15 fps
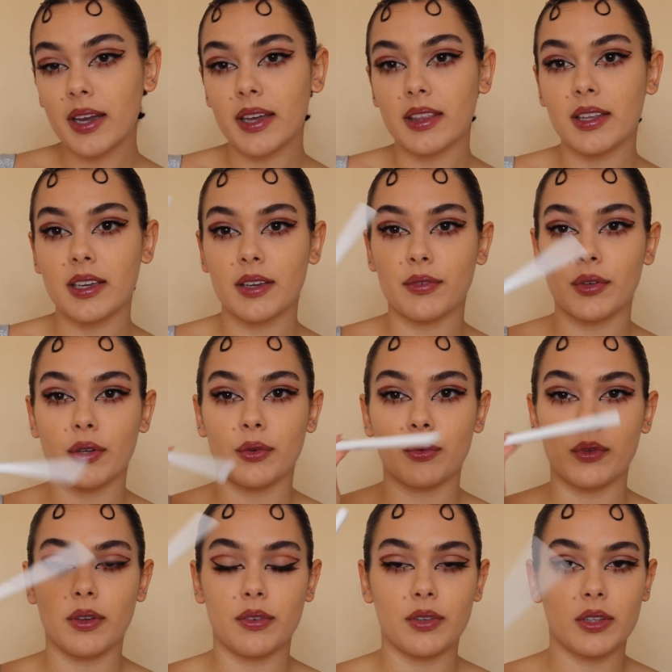I think if
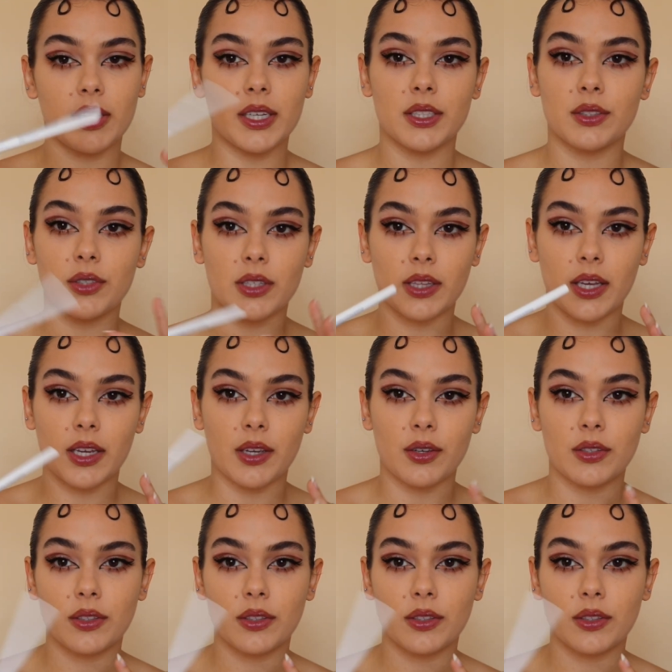you like doing like